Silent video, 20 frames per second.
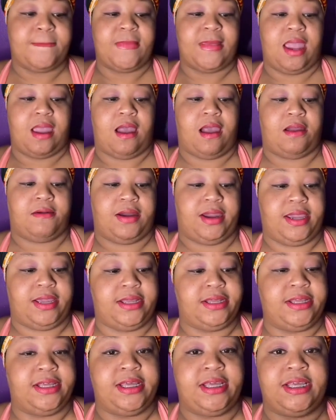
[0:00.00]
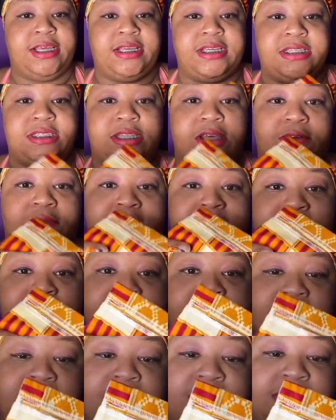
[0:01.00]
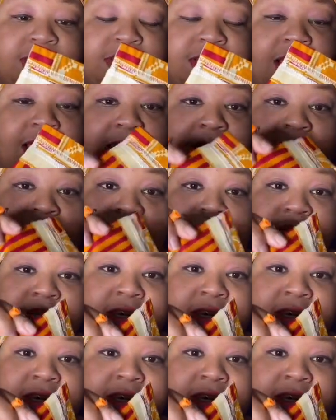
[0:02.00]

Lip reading: All right, so this is the inside